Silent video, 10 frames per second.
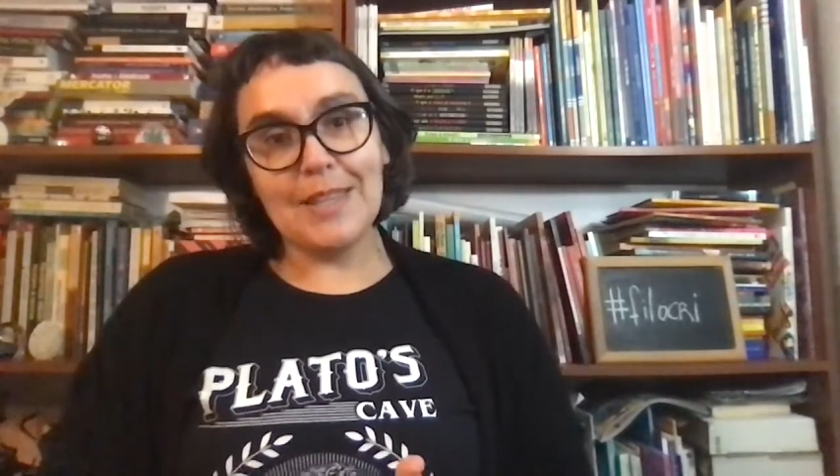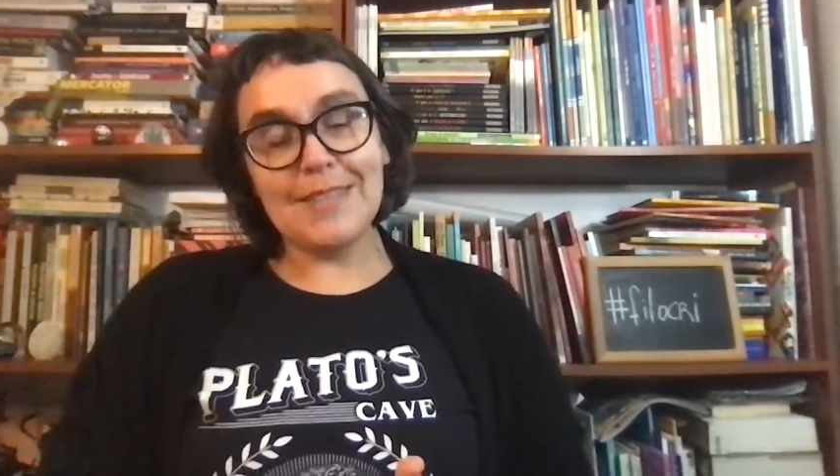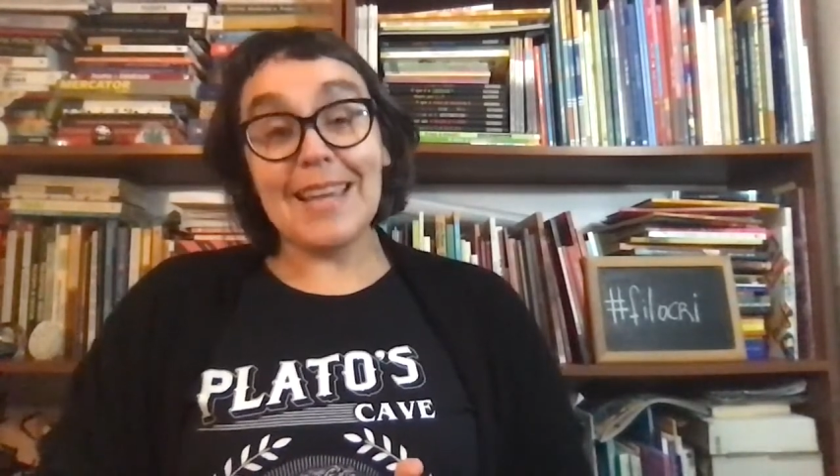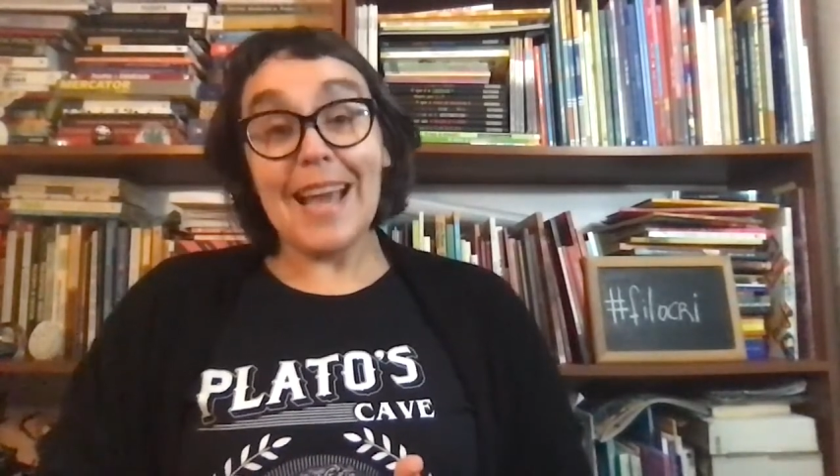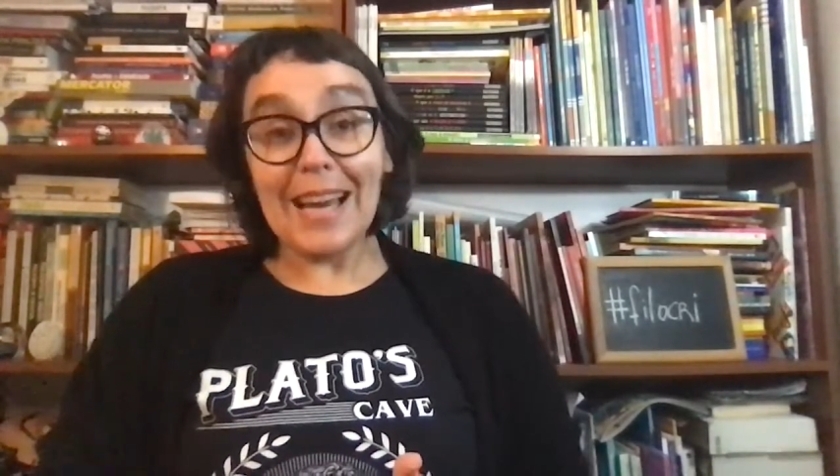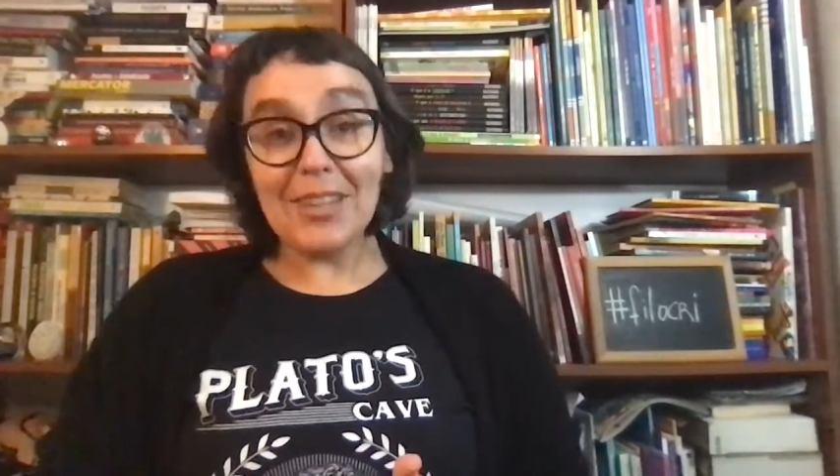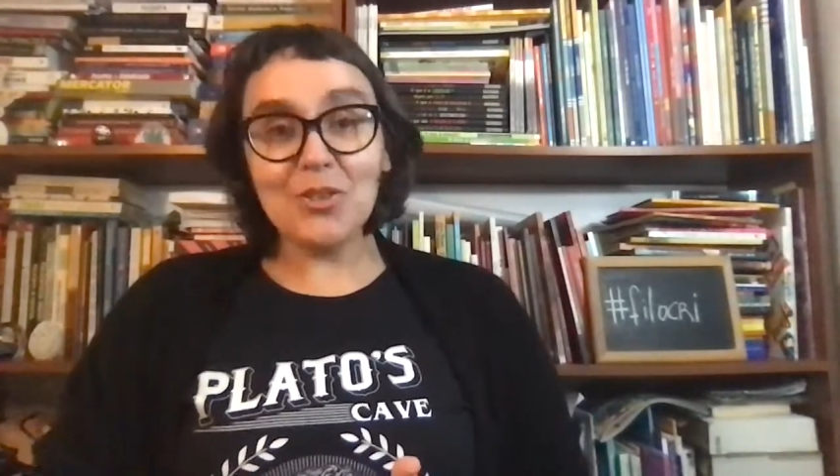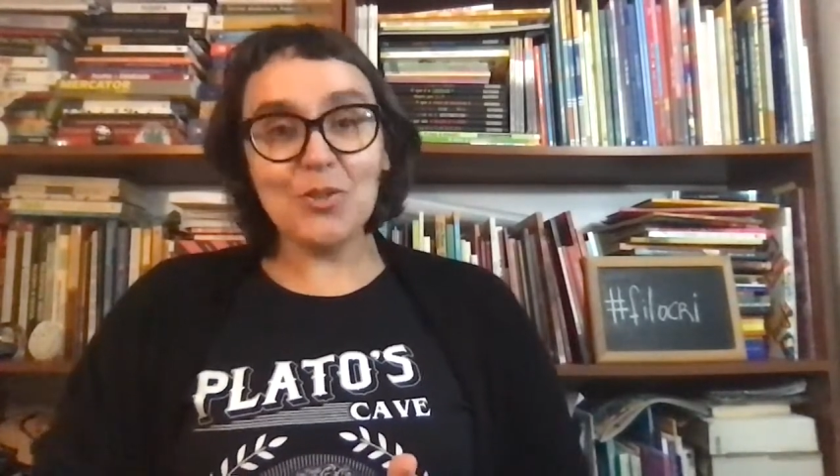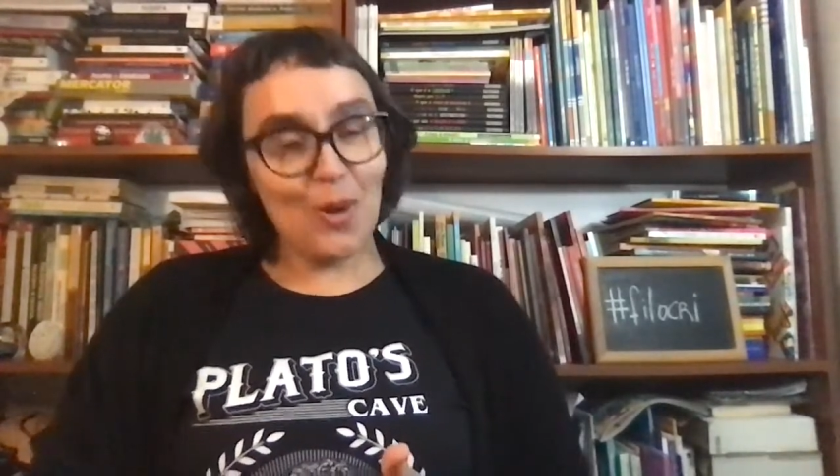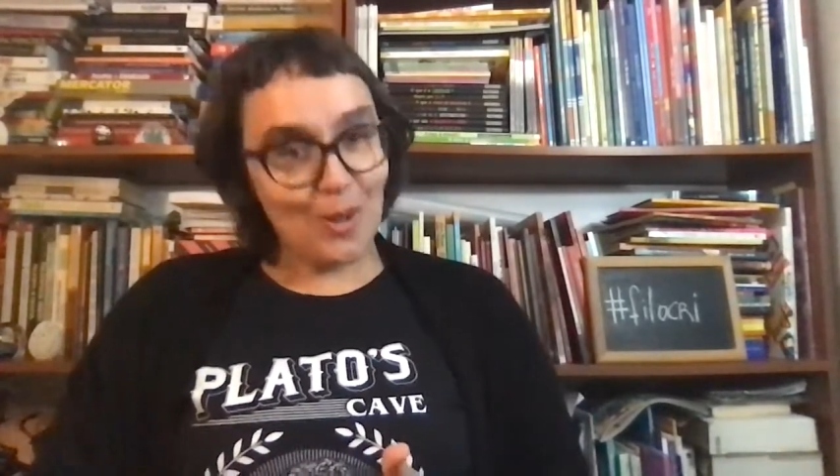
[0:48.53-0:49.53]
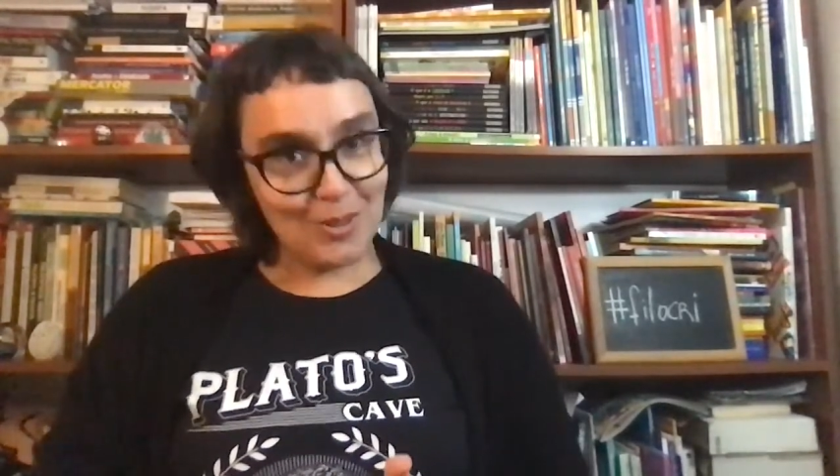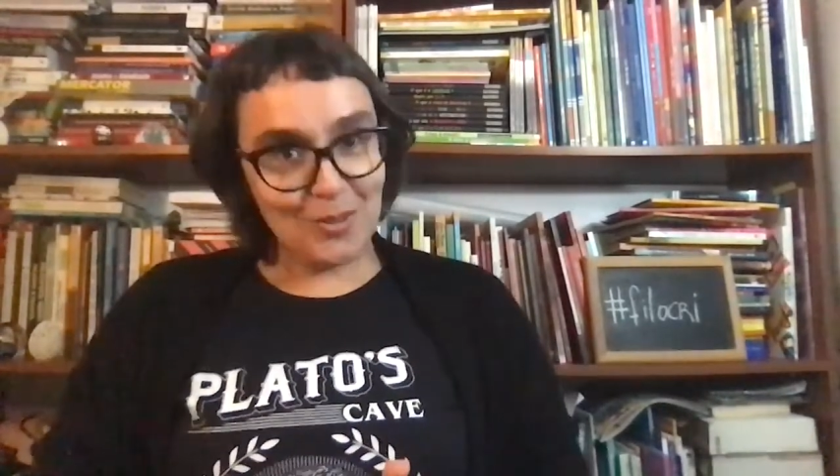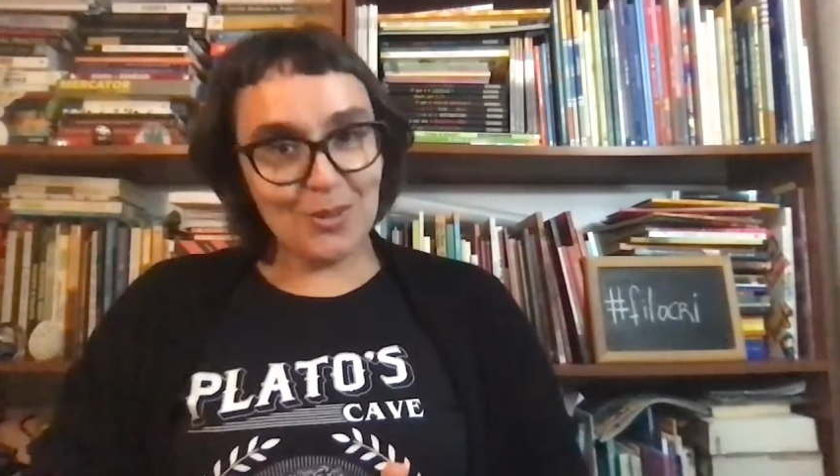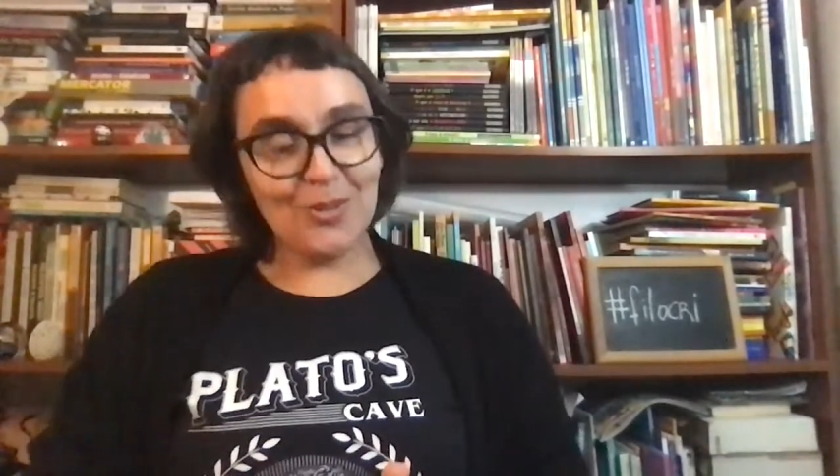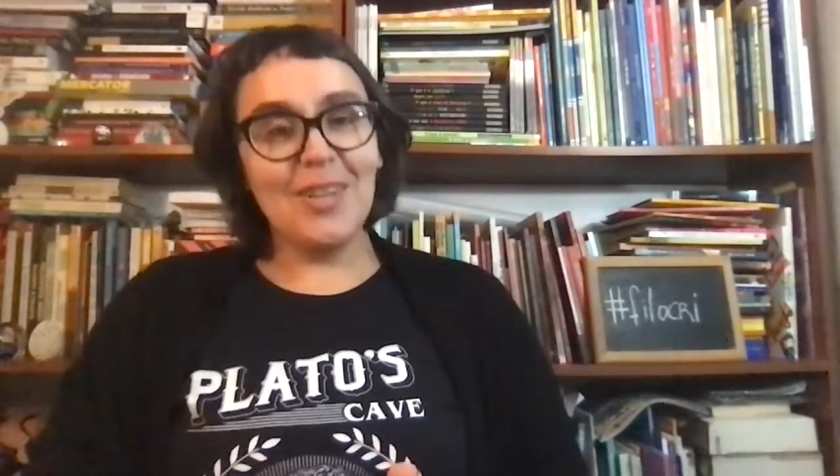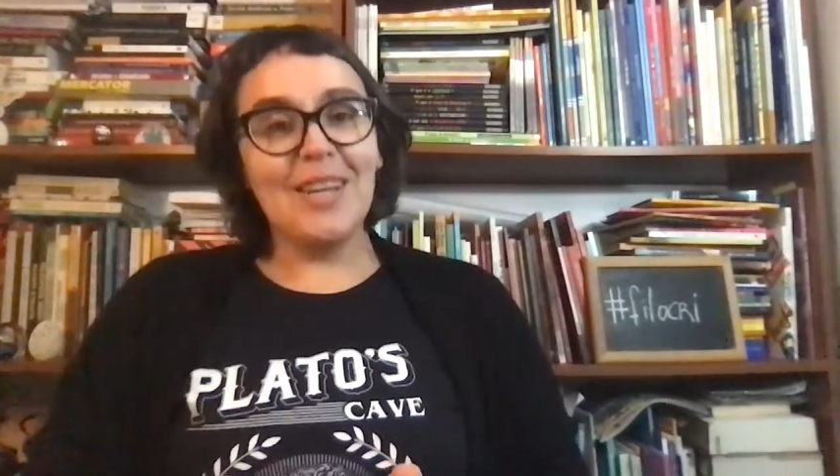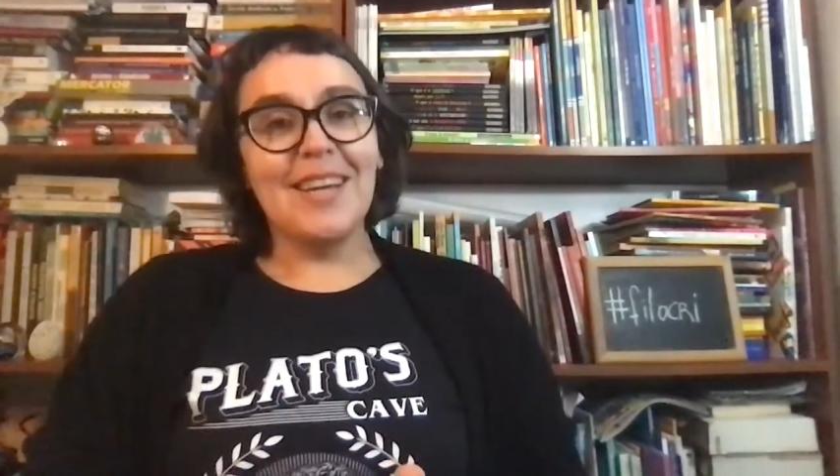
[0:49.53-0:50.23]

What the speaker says: say hi to all of you.